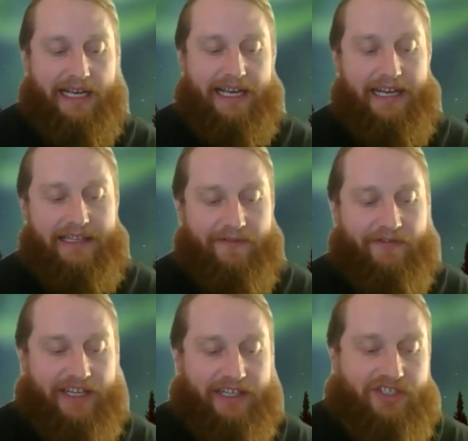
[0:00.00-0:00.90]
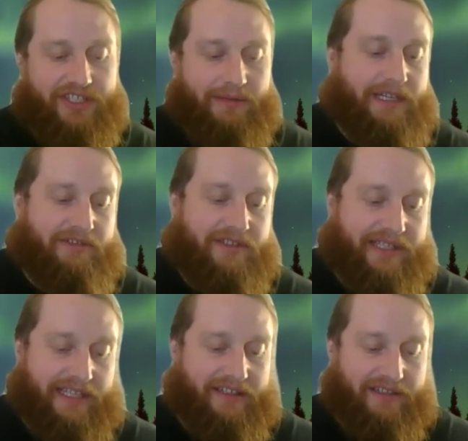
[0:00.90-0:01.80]
I ate the fish some hours
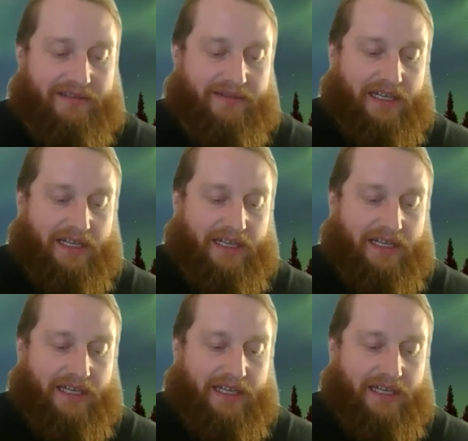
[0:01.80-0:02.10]
later,